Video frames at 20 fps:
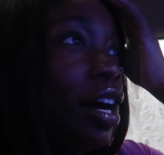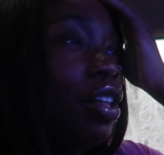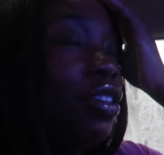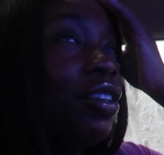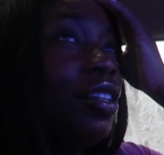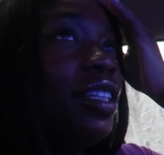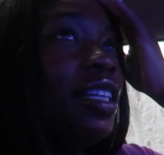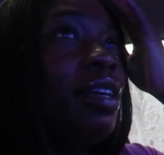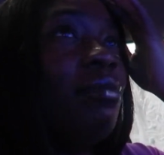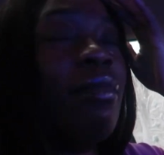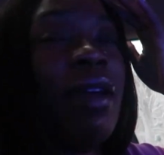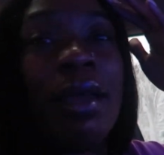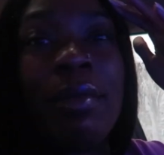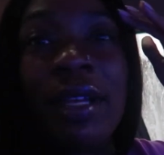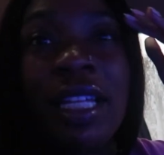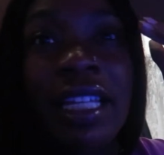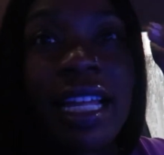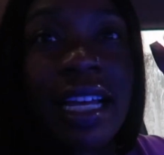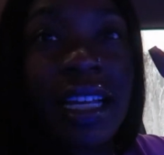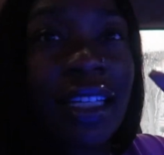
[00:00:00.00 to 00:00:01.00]
Other than
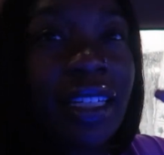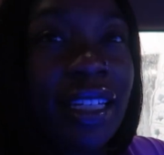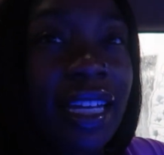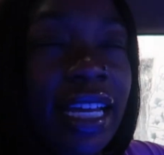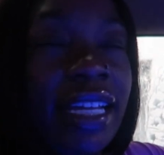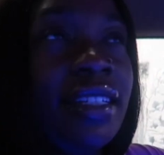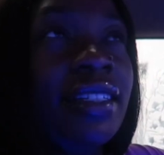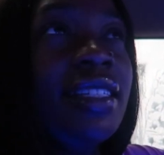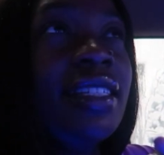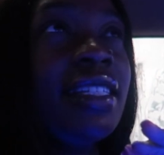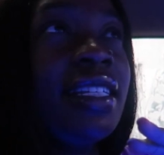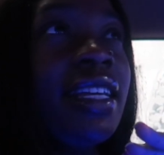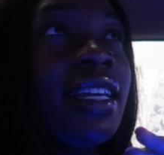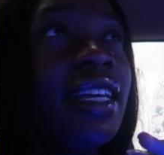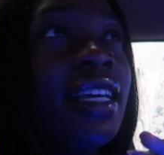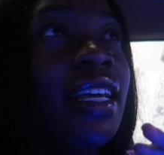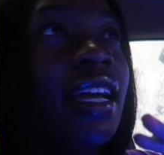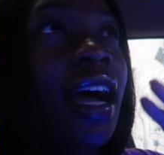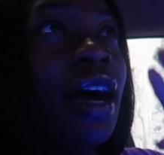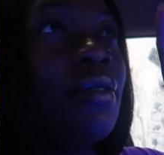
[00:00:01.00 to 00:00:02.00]
maybe like lace
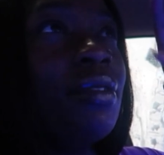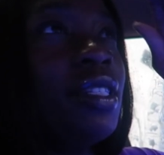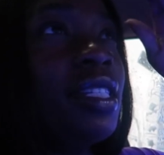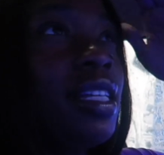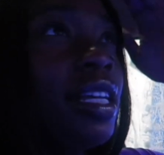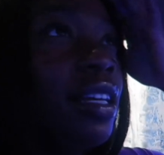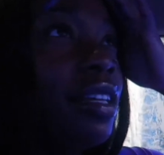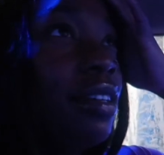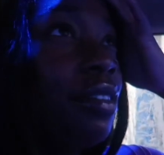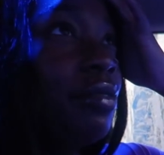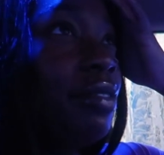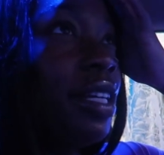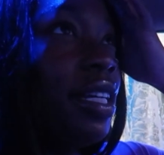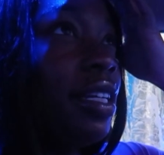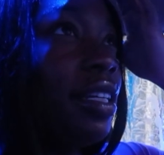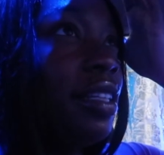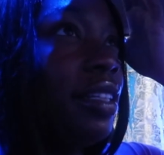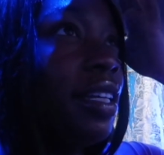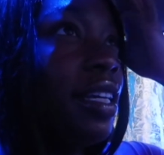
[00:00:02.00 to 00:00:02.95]
tint, I was thinking of getting